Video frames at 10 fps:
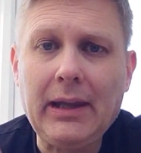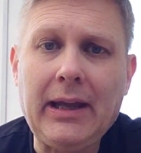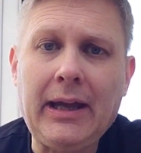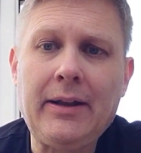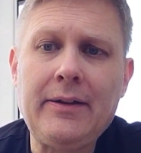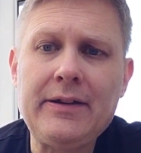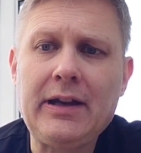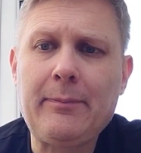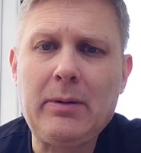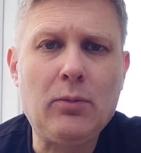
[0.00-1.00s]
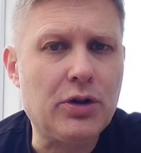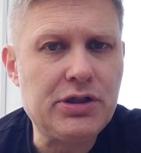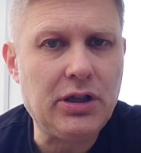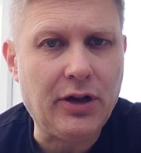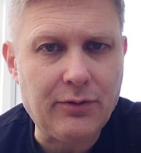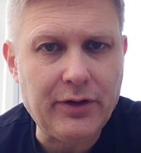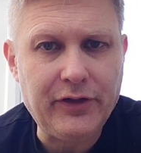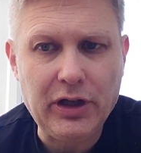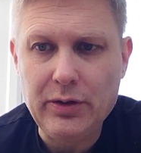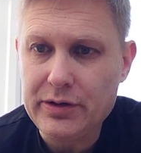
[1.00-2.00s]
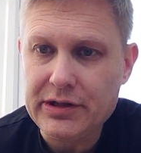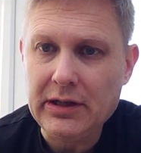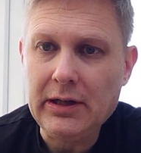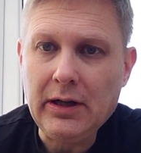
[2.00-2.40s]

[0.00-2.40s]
and uh, I've been watching a lot of reviews